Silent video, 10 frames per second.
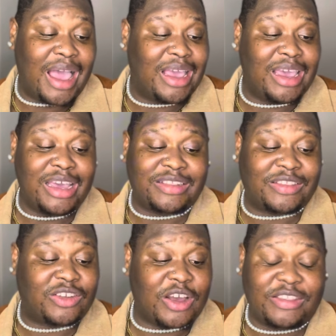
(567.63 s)
It's
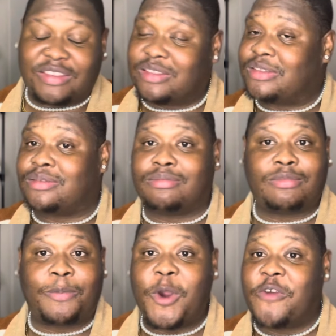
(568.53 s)
just
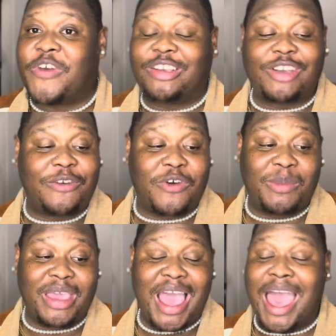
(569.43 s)
perfection for
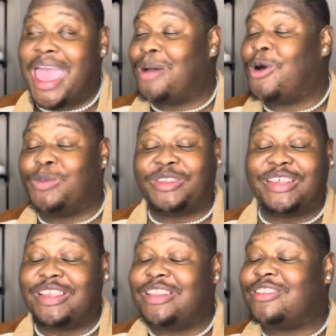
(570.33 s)
me. I am
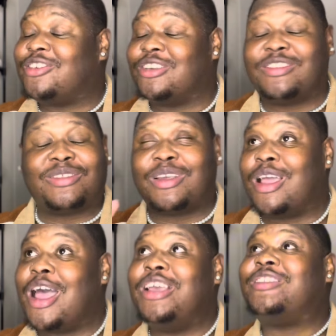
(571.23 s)
obsessed. It's just,
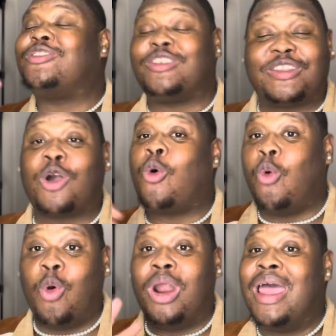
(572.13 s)
it's just a
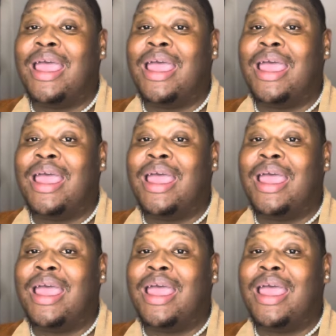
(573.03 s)
cool,